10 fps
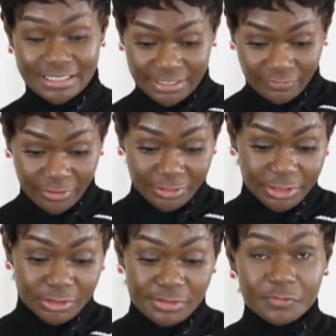is a very
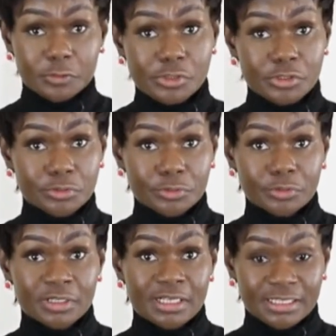useful tool
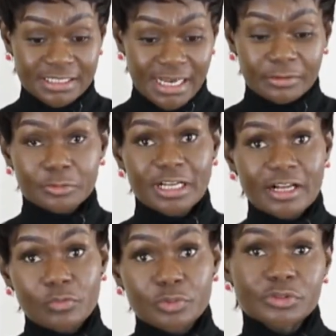that will
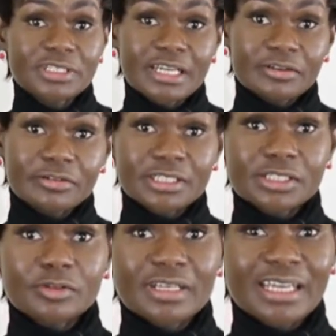help you decorate
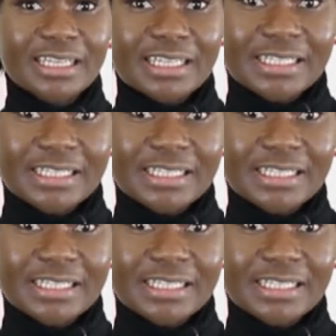your cake